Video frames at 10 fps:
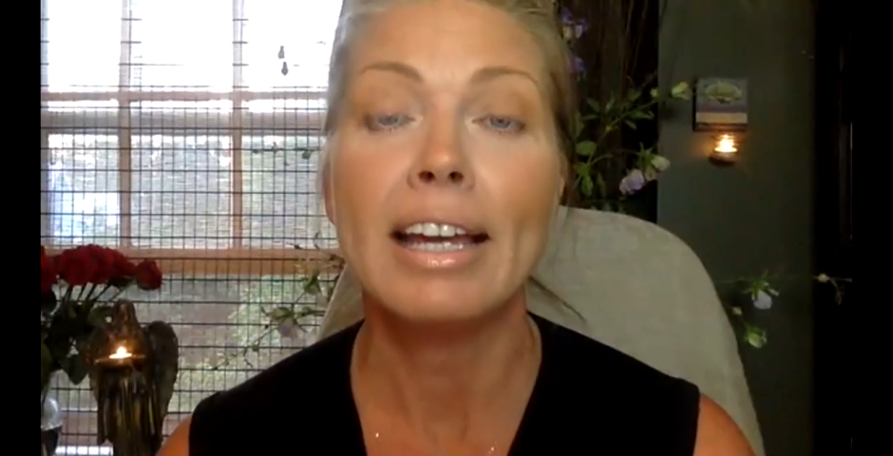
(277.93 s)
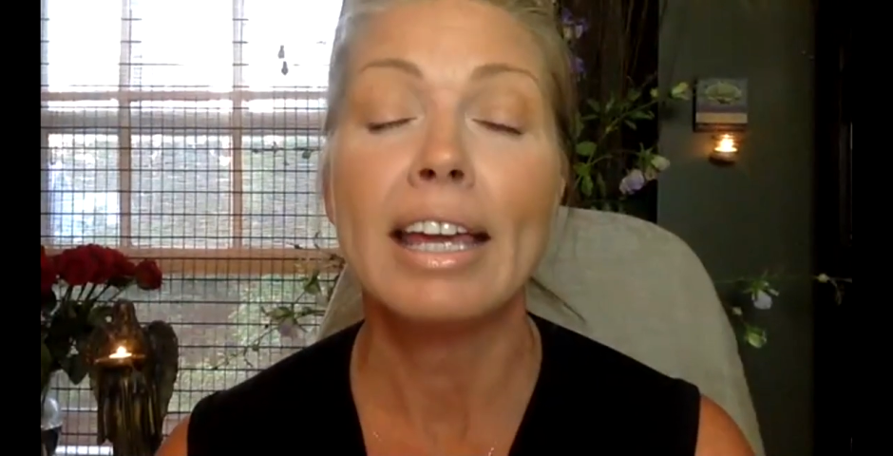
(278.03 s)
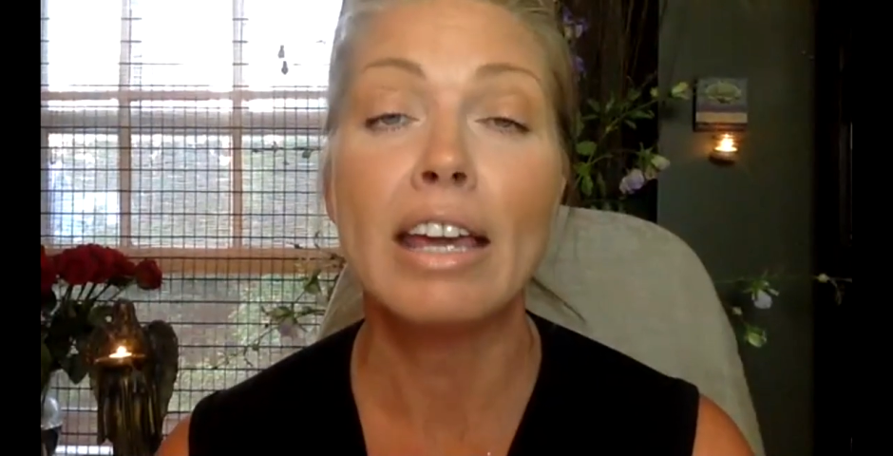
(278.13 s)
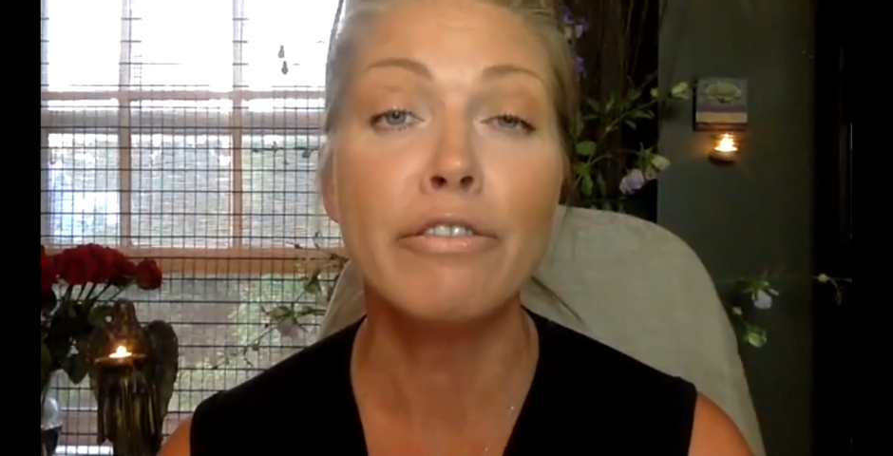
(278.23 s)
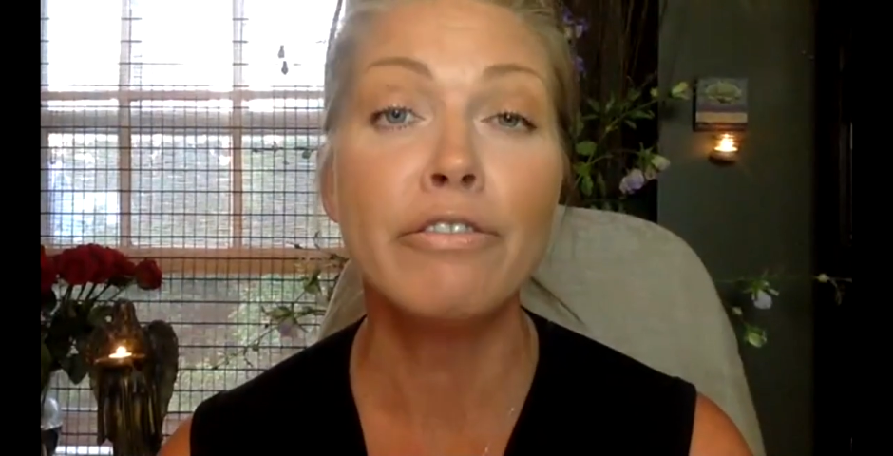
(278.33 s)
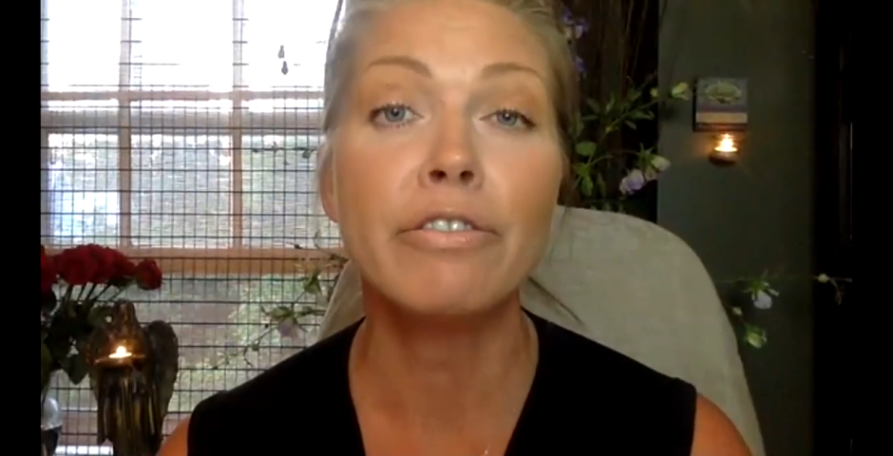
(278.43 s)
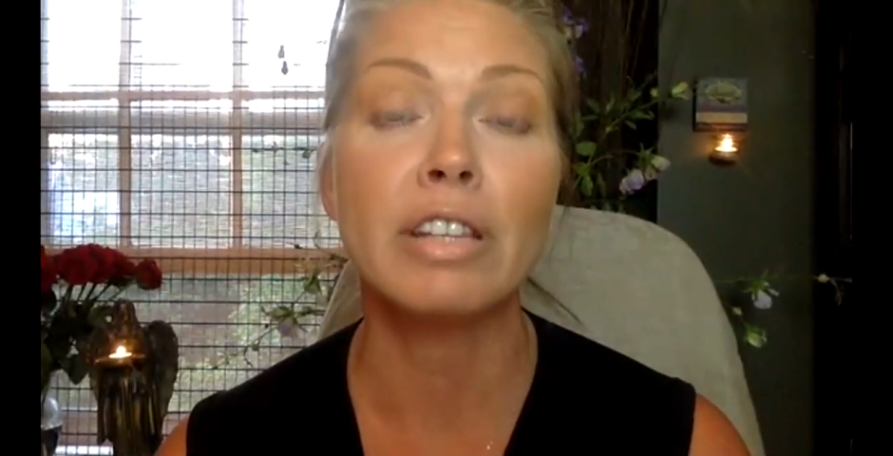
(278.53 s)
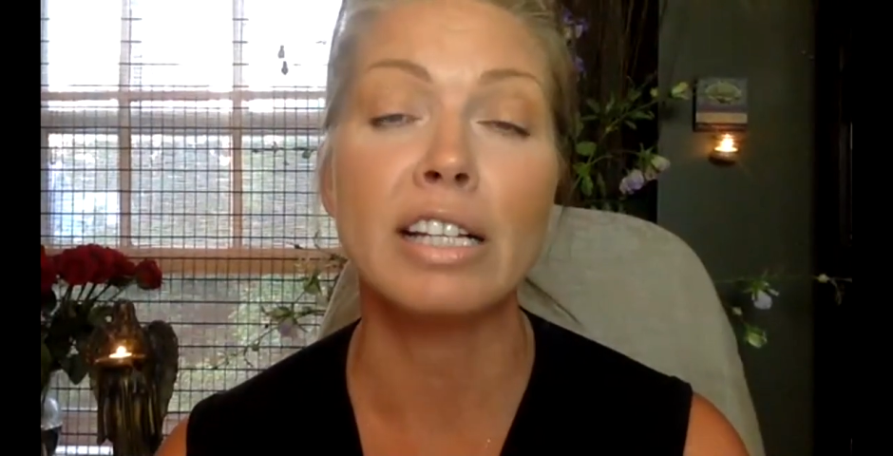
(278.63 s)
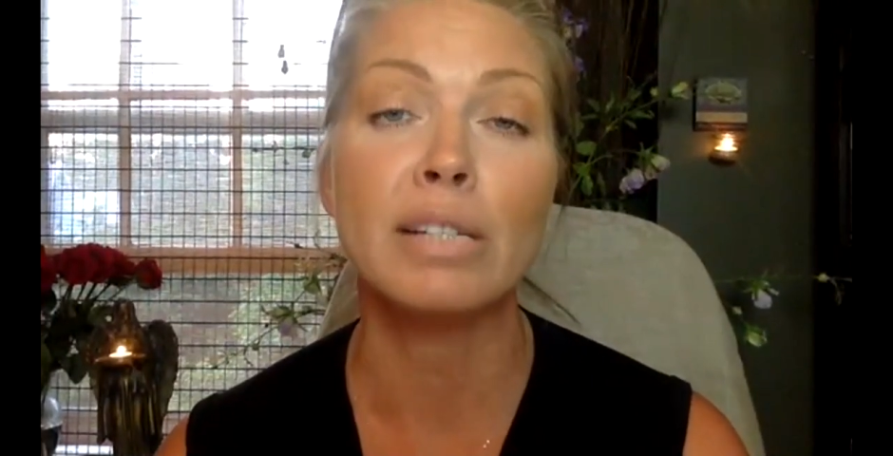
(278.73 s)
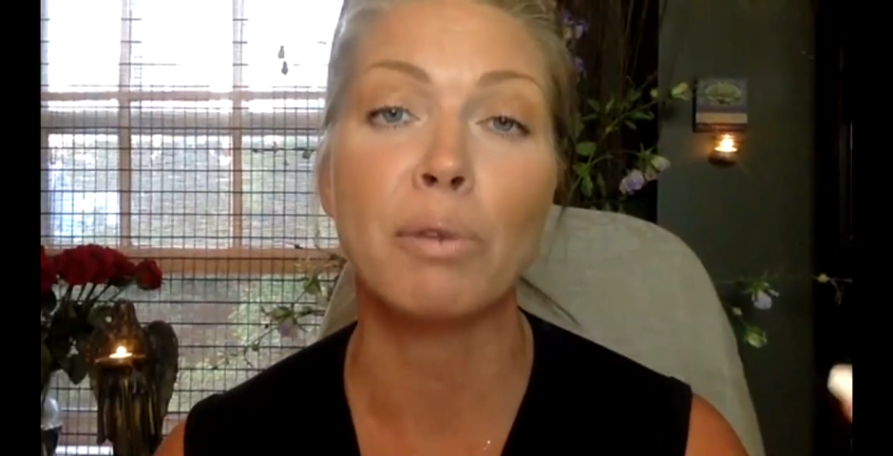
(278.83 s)
if
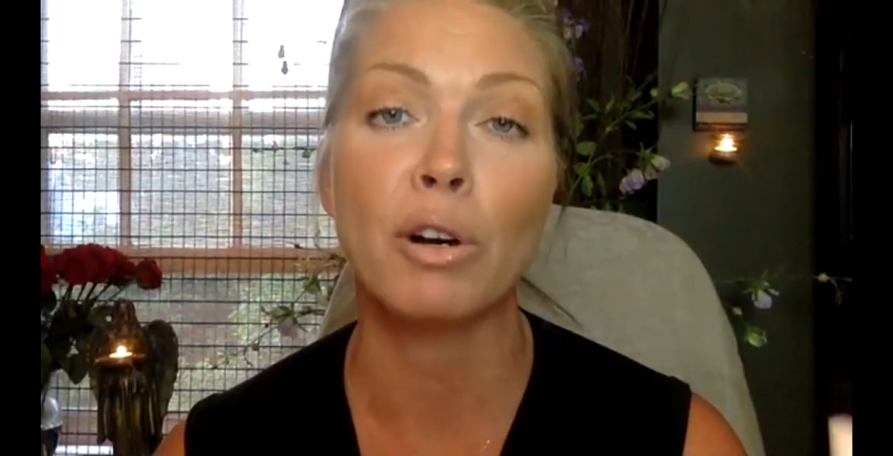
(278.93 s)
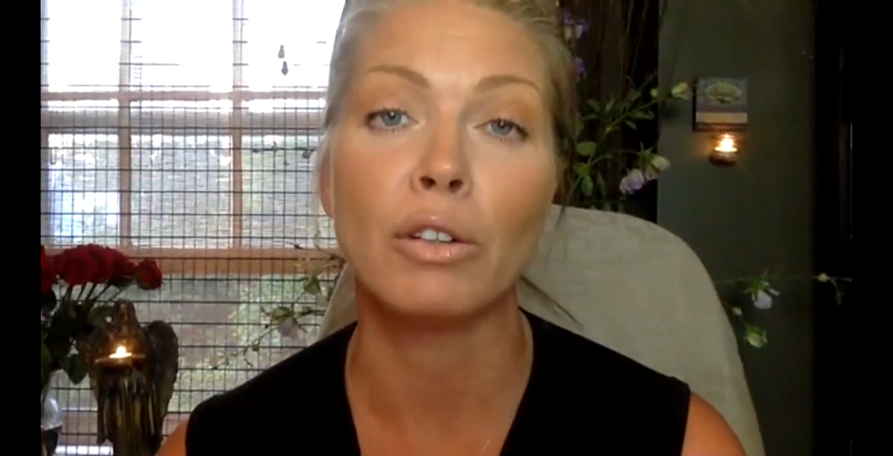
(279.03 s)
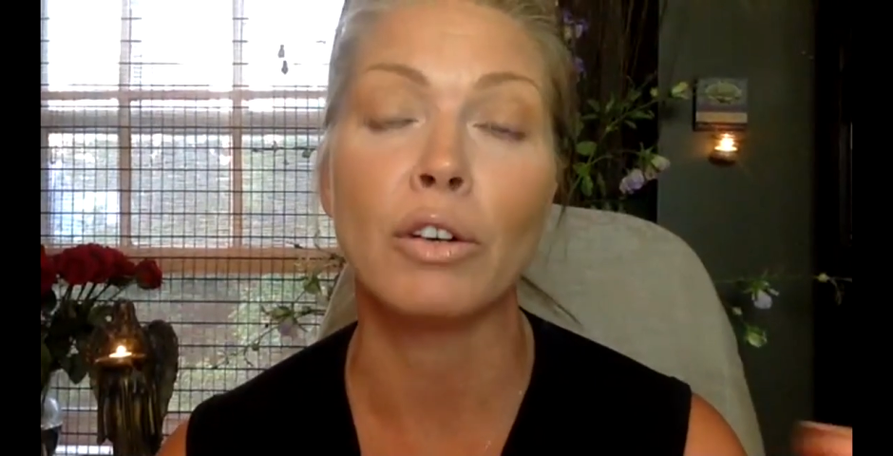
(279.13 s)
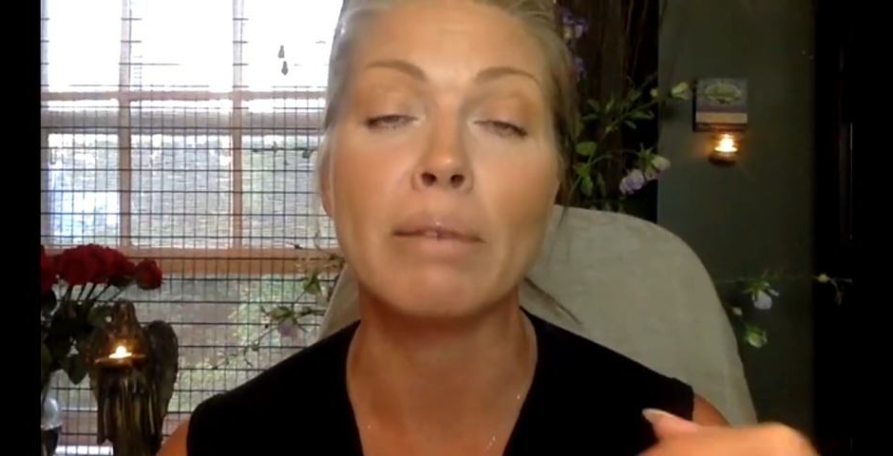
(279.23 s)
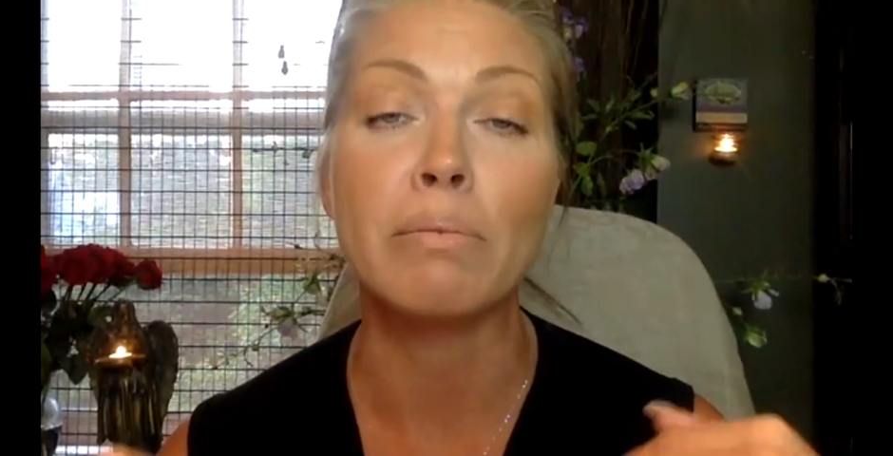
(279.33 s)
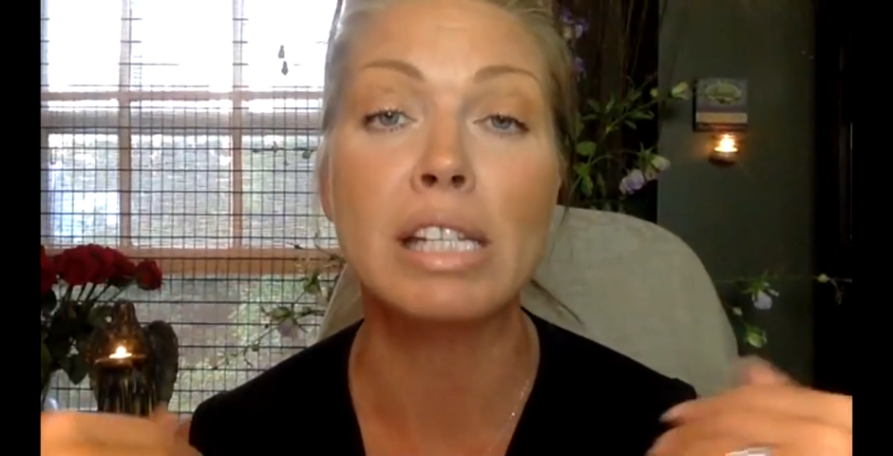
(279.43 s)
these programs